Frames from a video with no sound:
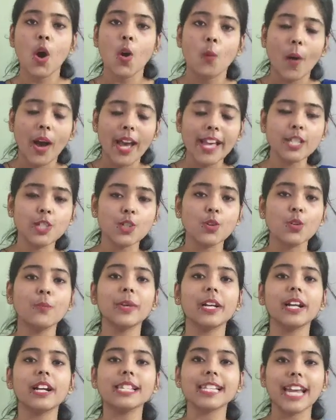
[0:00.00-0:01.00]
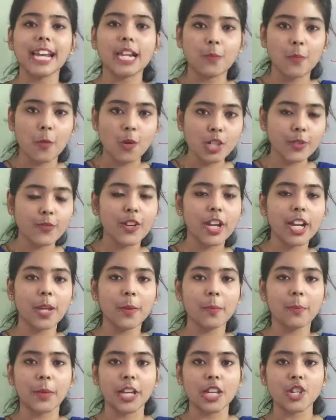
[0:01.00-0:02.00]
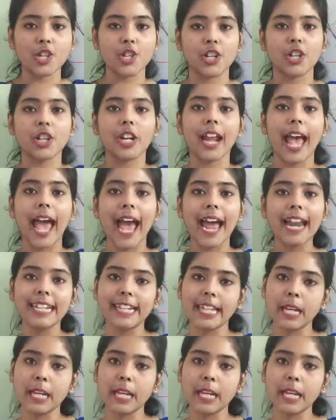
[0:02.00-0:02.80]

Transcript: Why so? Because atmospheric pressure and